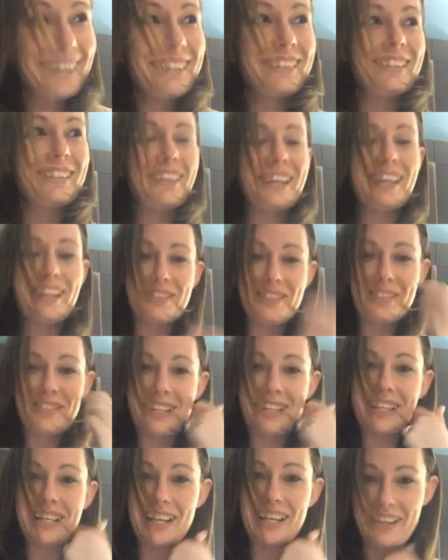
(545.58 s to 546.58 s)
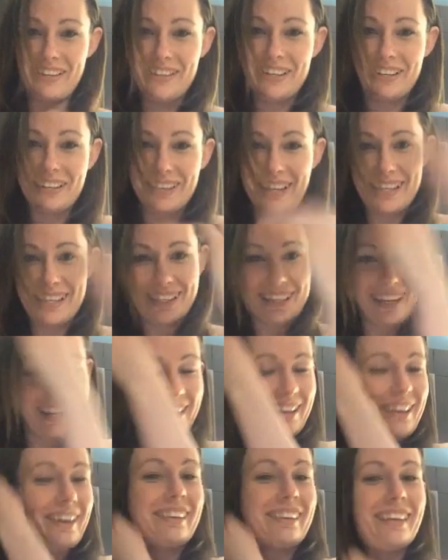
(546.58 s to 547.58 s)
so everybody down there last
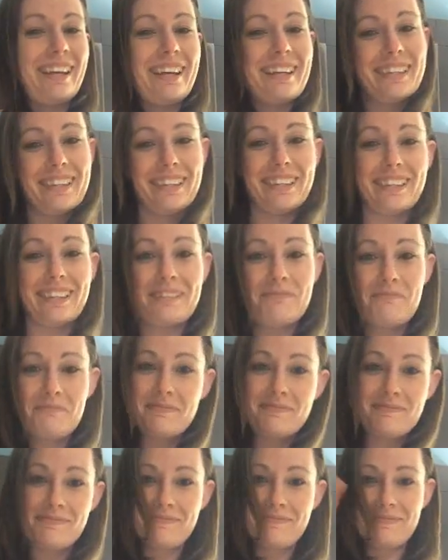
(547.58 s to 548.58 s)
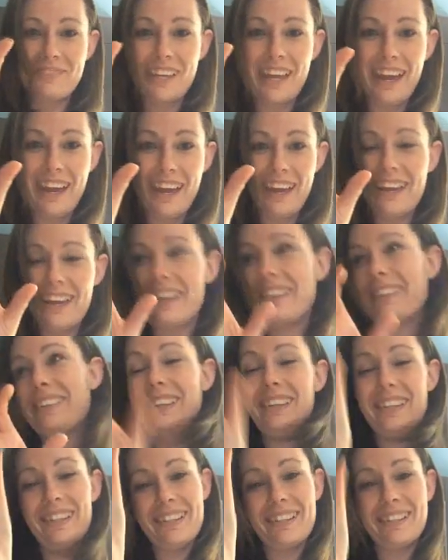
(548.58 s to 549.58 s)
night got like the, hey,
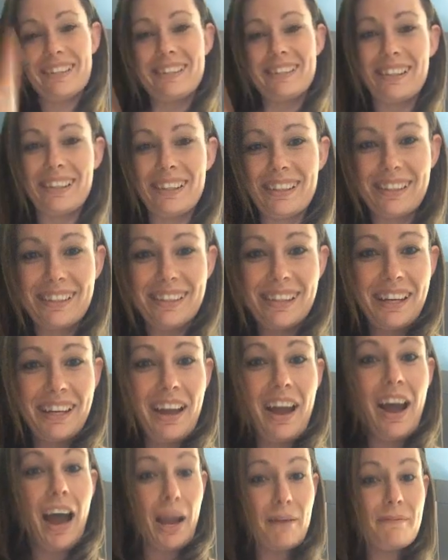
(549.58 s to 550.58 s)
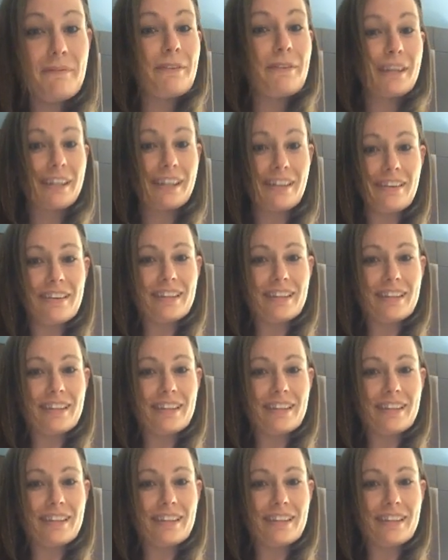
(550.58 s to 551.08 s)
look at this. I'm freaking